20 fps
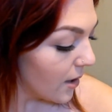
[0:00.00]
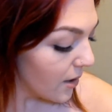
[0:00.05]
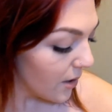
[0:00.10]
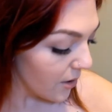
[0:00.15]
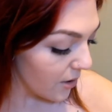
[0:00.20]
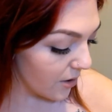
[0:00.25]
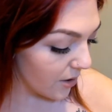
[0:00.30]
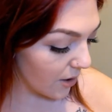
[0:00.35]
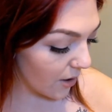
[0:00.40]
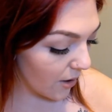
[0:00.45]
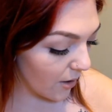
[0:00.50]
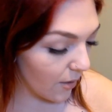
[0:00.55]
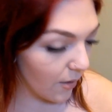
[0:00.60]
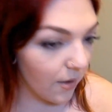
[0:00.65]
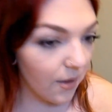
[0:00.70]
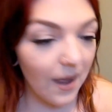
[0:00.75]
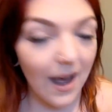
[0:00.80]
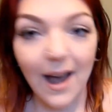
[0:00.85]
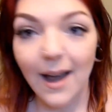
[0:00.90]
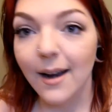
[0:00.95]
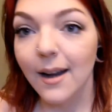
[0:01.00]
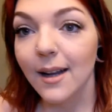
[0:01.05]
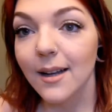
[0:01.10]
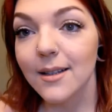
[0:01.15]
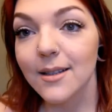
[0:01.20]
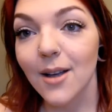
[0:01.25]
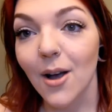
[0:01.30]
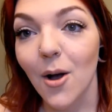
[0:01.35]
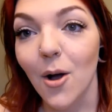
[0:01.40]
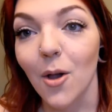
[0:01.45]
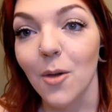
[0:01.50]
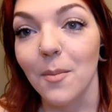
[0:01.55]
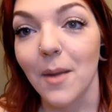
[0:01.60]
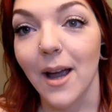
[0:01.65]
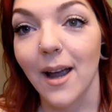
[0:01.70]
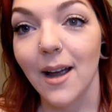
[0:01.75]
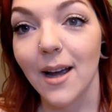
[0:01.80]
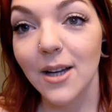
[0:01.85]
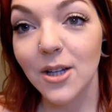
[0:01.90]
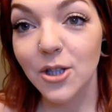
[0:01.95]
So that is all
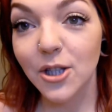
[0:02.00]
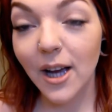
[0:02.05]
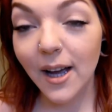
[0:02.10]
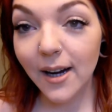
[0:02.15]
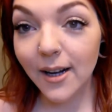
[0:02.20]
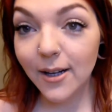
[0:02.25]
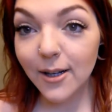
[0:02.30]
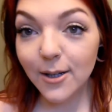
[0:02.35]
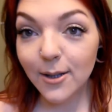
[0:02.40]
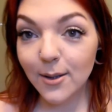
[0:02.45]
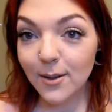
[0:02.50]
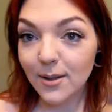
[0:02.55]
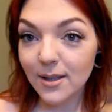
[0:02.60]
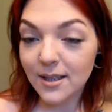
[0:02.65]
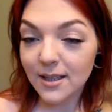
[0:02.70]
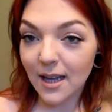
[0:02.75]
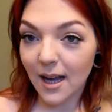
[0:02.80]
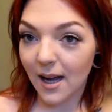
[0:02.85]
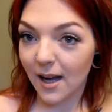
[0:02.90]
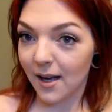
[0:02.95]
my eyeshadows.